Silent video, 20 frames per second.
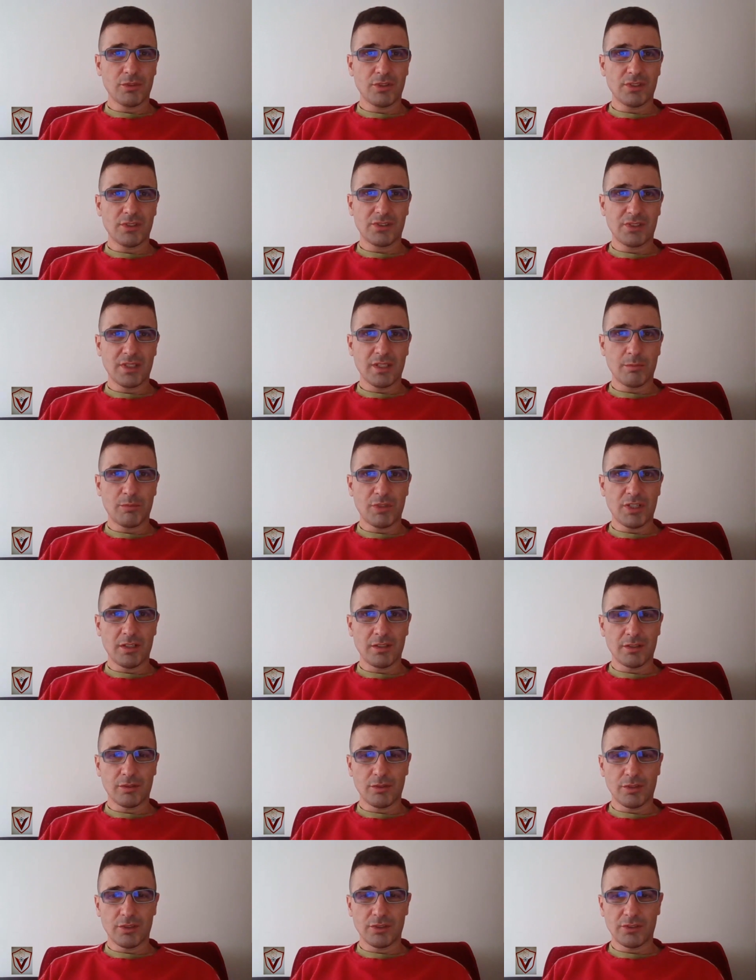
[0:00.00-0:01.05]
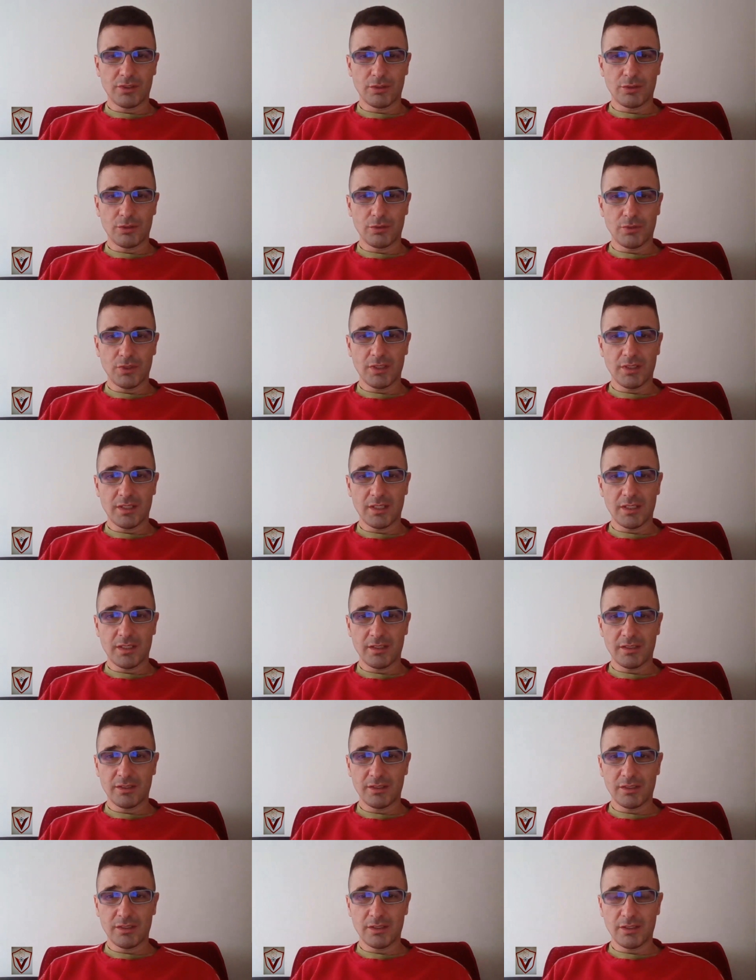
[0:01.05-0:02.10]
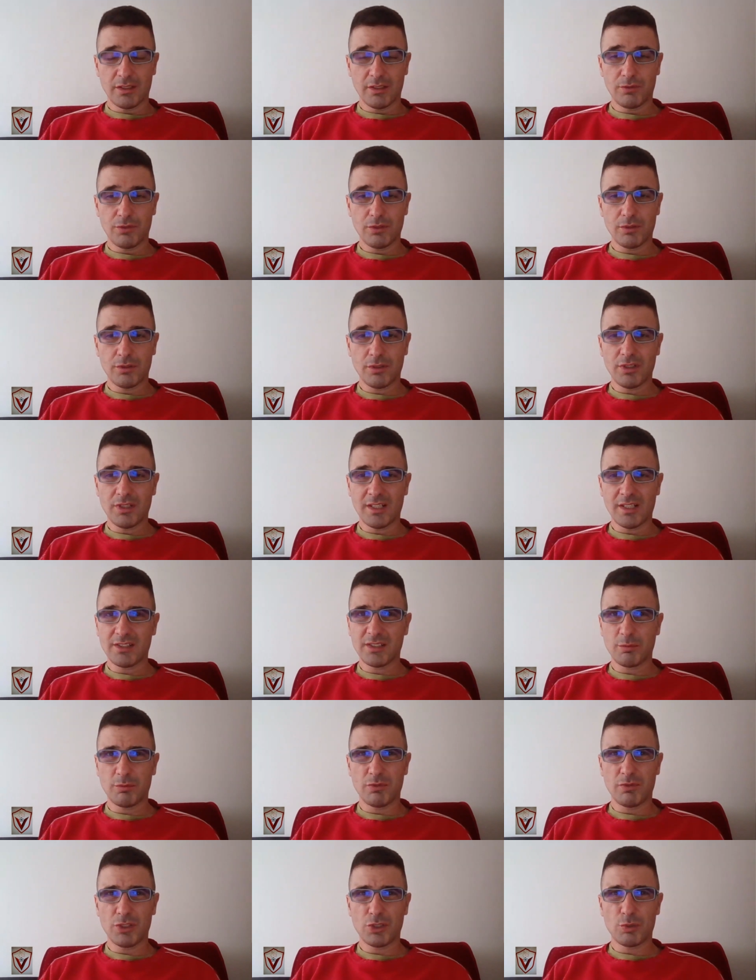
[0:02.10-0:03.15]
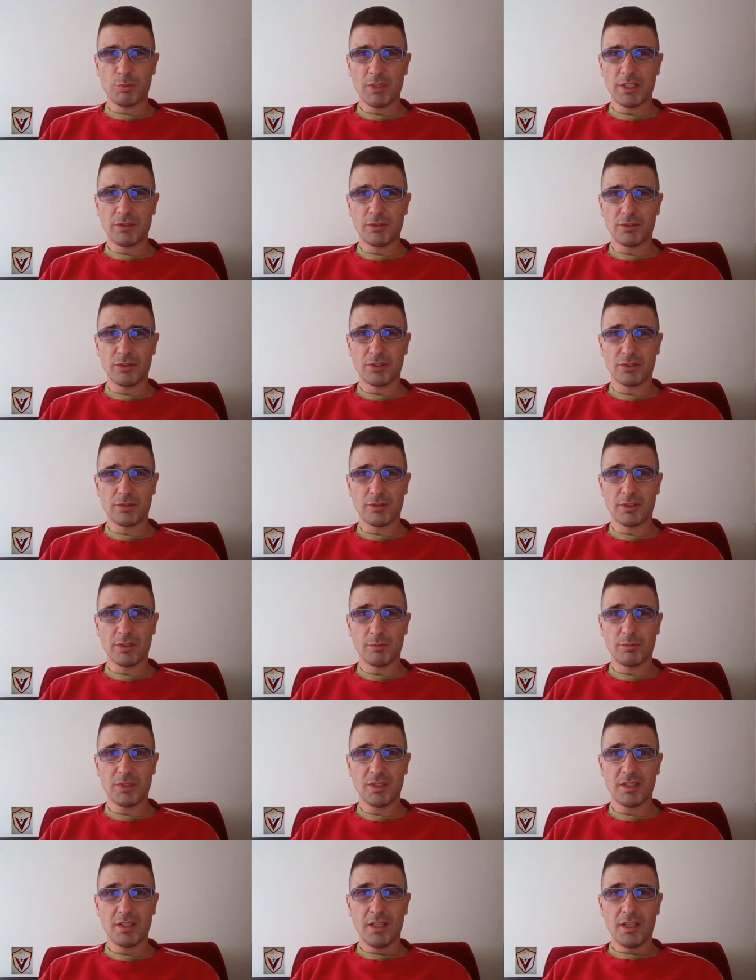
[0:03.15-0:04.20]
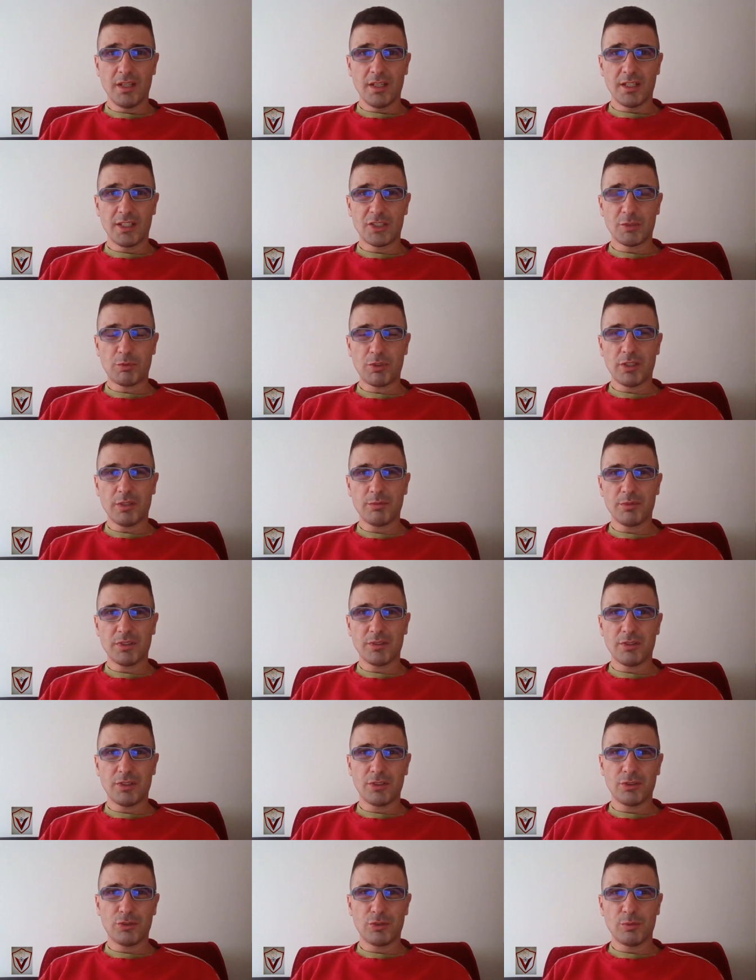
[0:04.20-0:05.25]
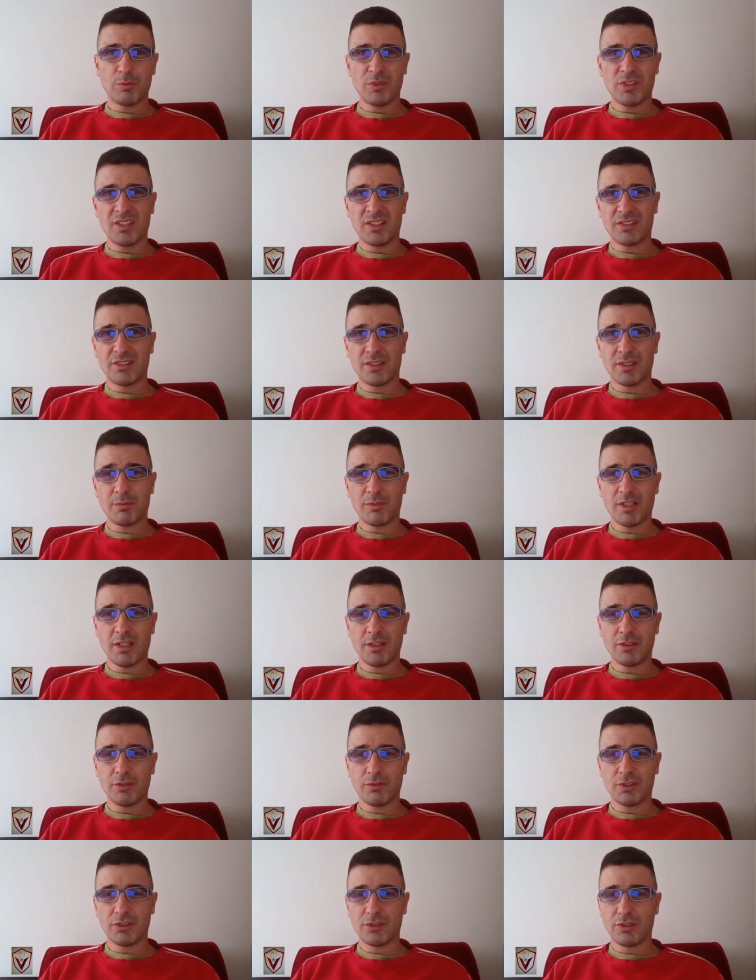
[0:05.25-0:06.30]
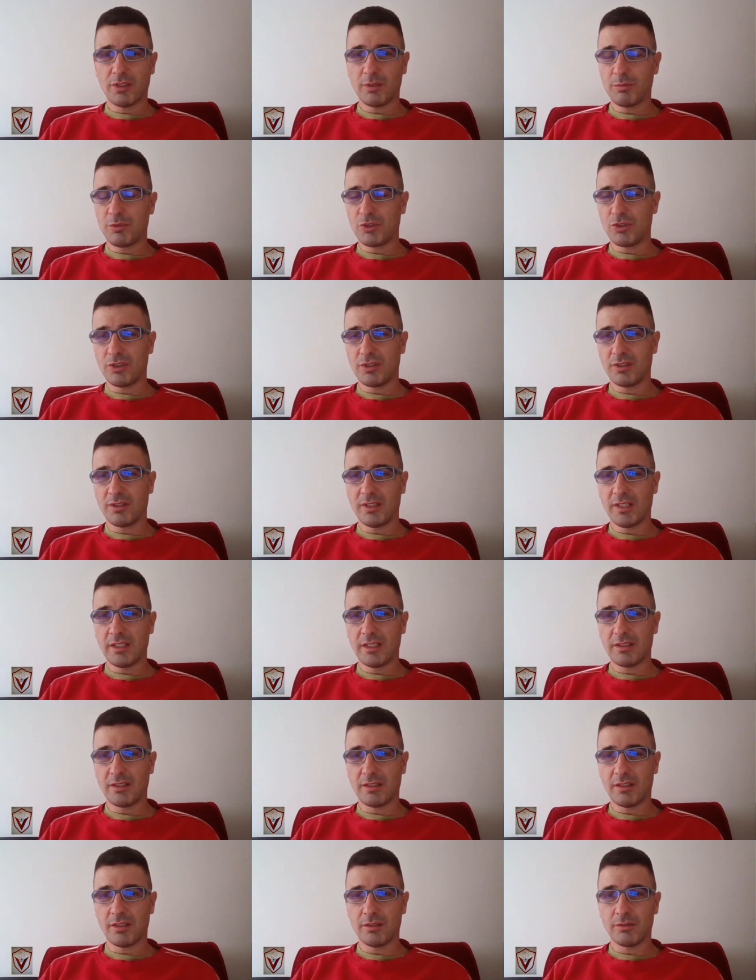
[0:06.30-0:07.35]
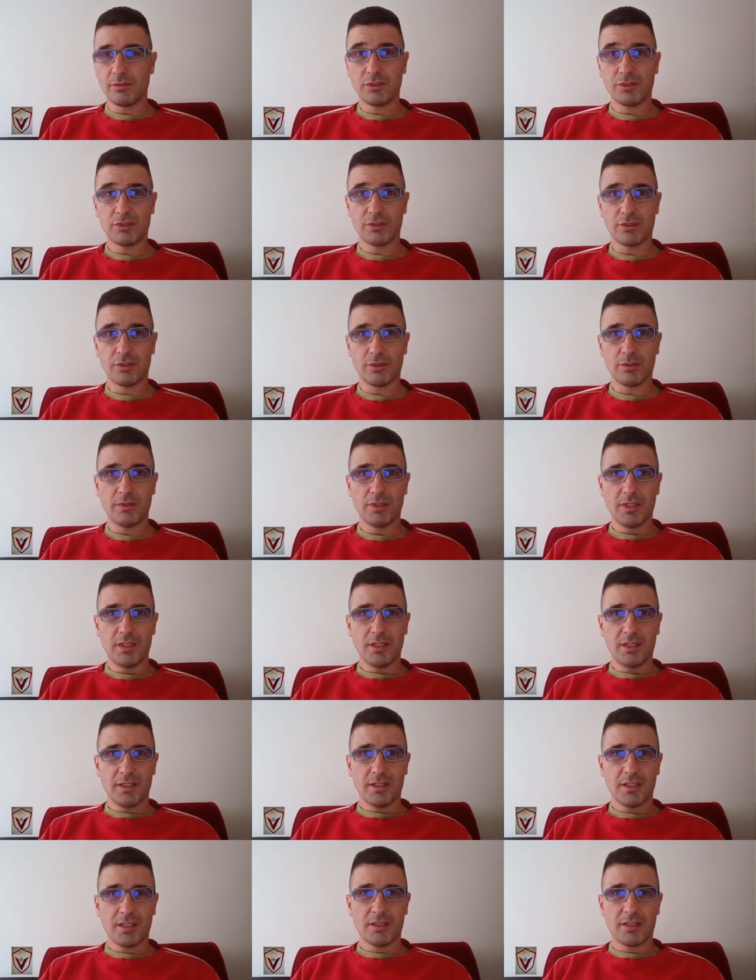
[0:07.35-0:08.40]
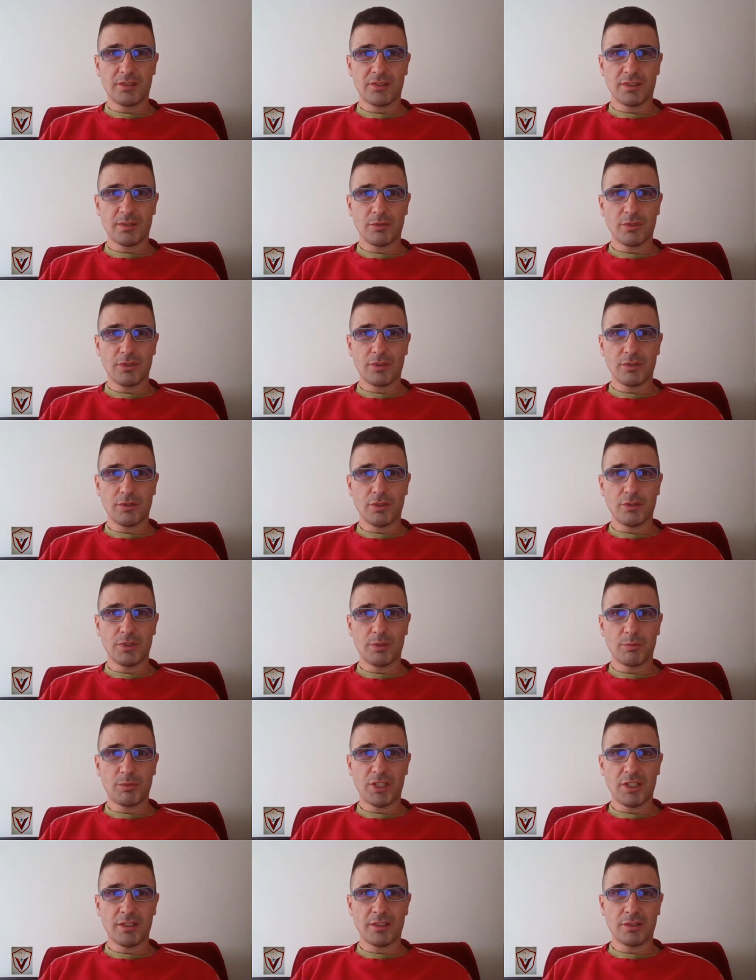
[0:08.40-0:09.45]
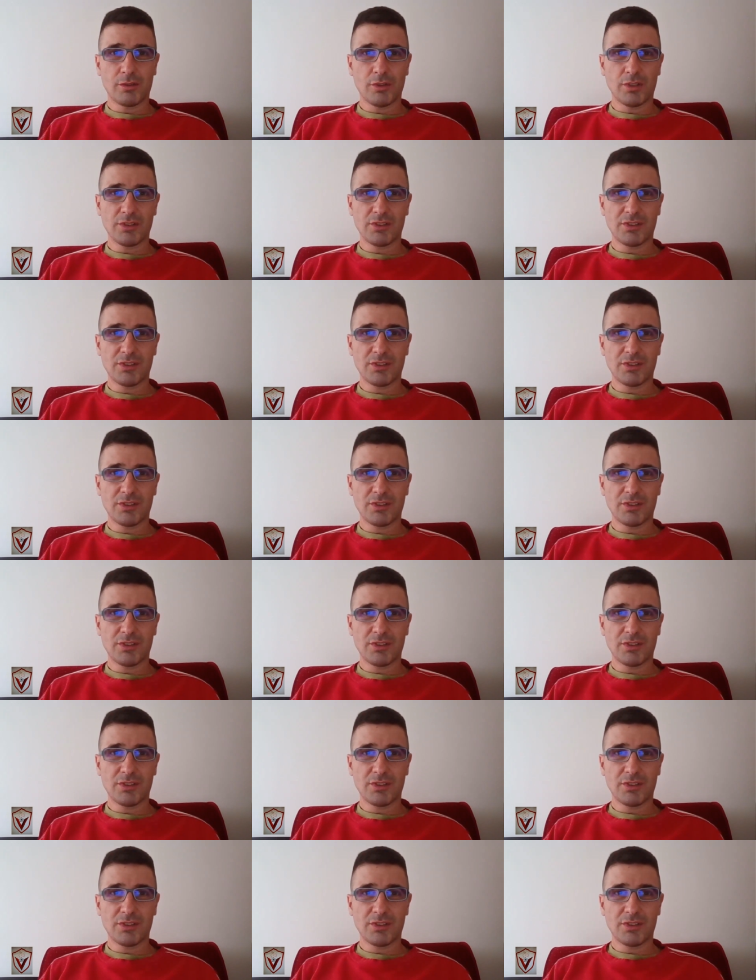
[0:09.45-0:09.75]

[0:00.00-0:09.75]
I'm gonna say Bryan Acosta to win, and uh, if you're gonna ask me which method is gonna be, it's probably going to be some kind of a stoppage in the later rounds, so yes, I'm gonna go with Bryan